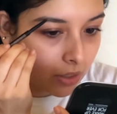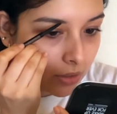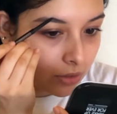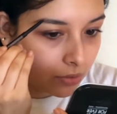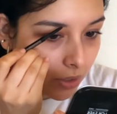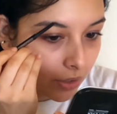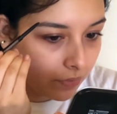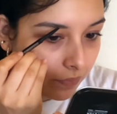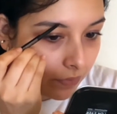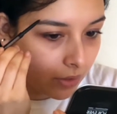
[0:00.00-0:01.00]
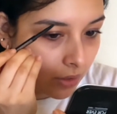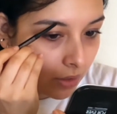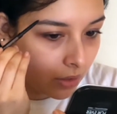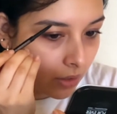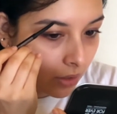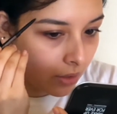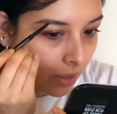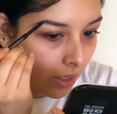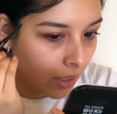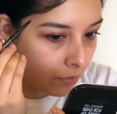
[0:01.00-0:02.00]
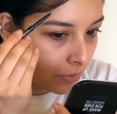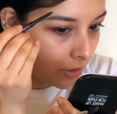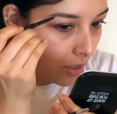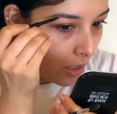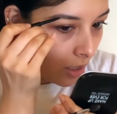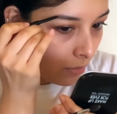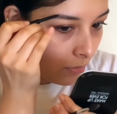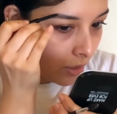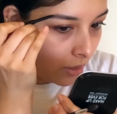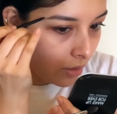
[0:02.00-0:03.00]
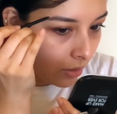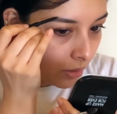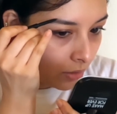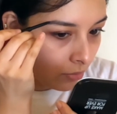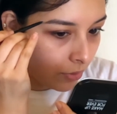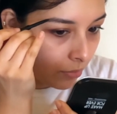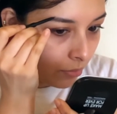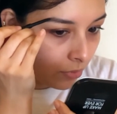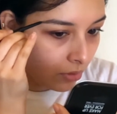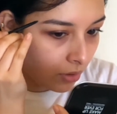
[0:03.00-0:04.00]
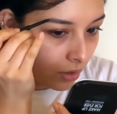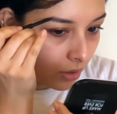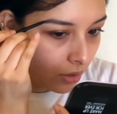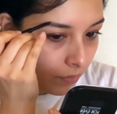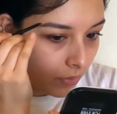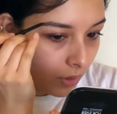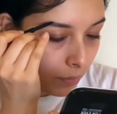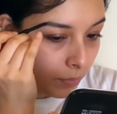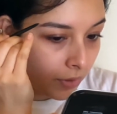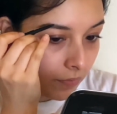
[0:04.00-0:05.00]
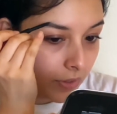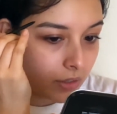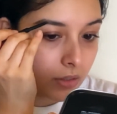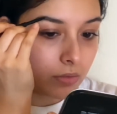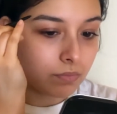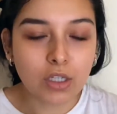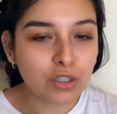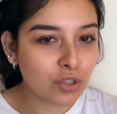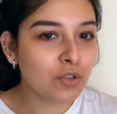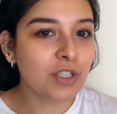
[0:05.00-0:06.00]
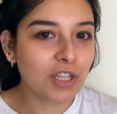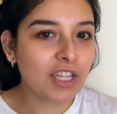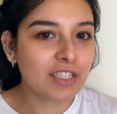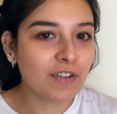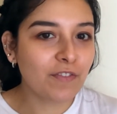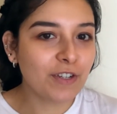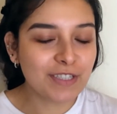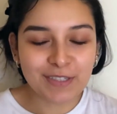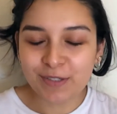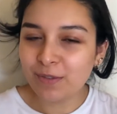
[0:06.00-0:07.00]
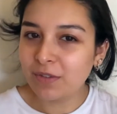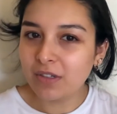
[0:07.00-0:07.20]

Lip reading: I just try to fill in the gaps, make it a little bit more perfect. Do you see that difference